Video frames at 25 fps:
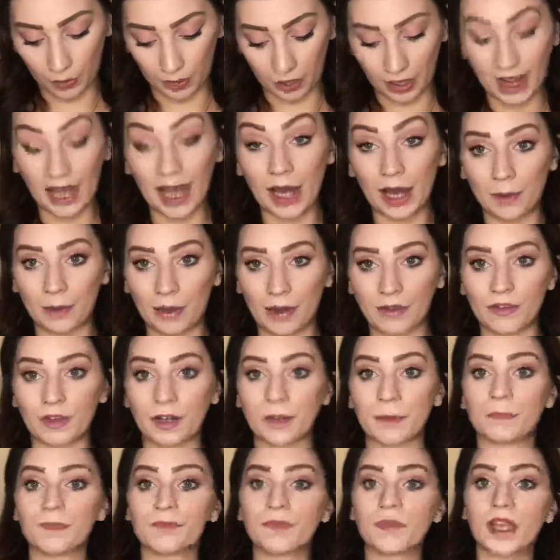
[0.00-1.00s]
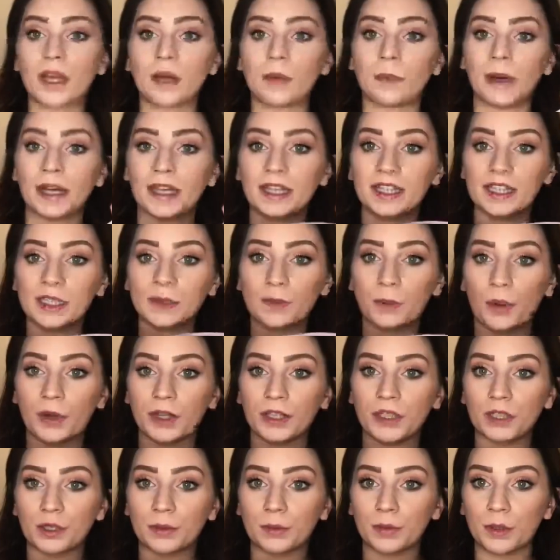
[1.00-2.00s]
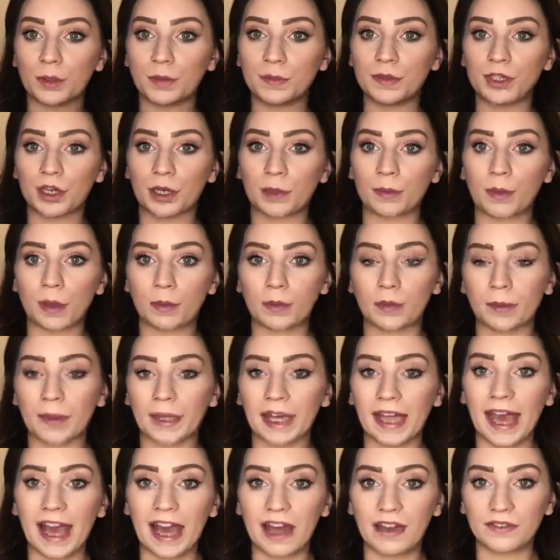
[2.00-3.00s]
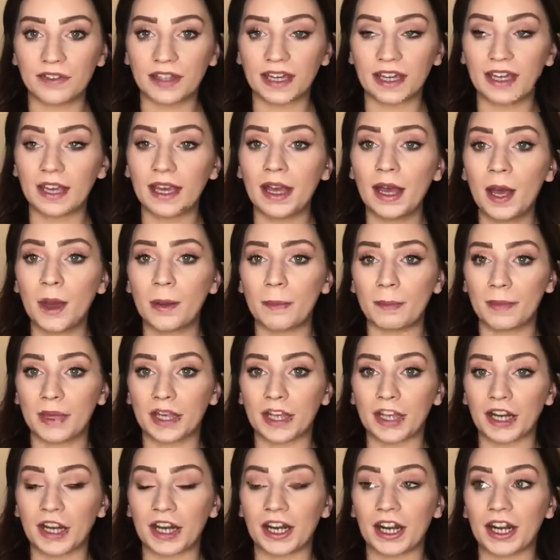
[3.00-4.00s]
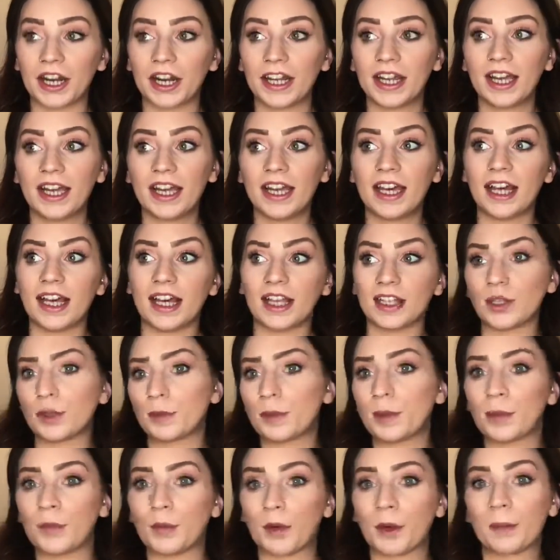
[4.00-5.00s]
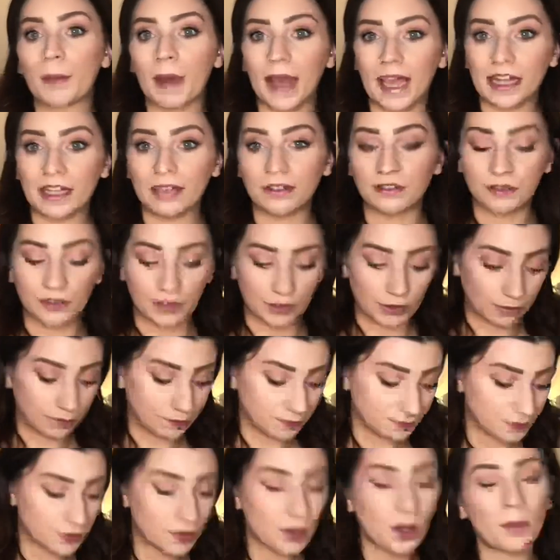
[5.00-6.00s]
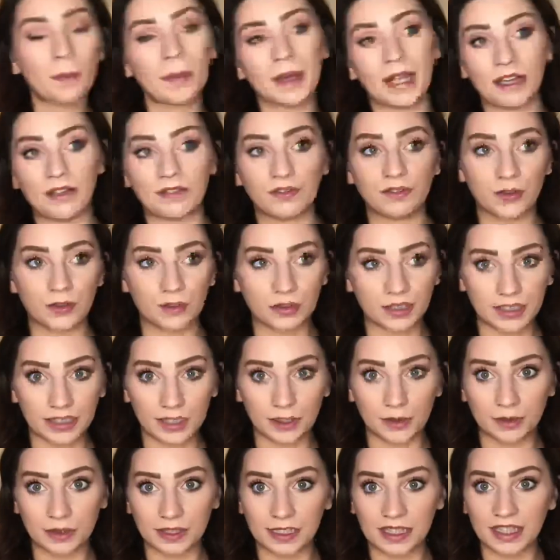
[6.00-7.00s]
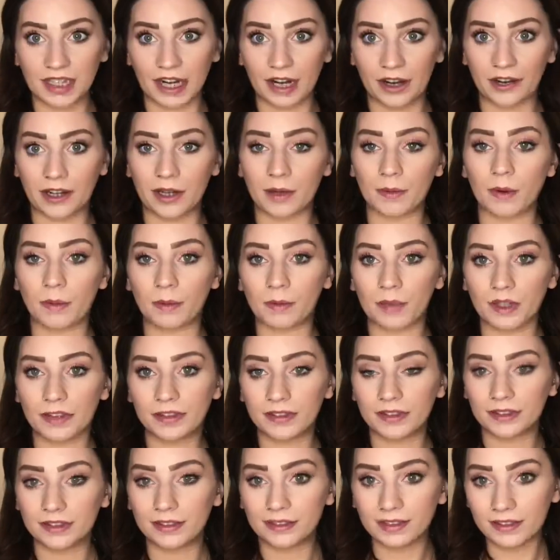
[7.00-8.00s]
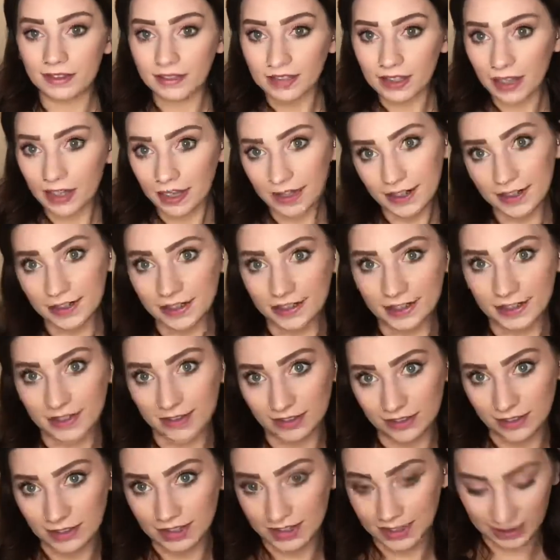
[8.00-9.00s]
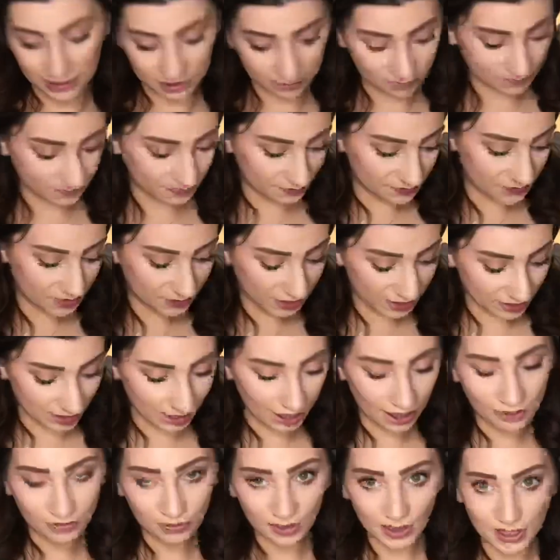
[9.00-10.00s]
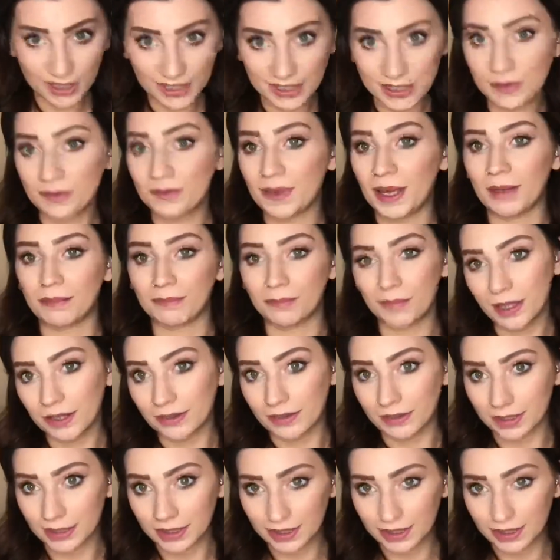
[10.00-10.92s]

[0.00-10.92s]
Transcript: However, by this point your boobs are probably heavy, bigger, a little bit more painful. Not painful because I don't want to scare anyone, but they hurt a little. Like, you're getting ready to make milk.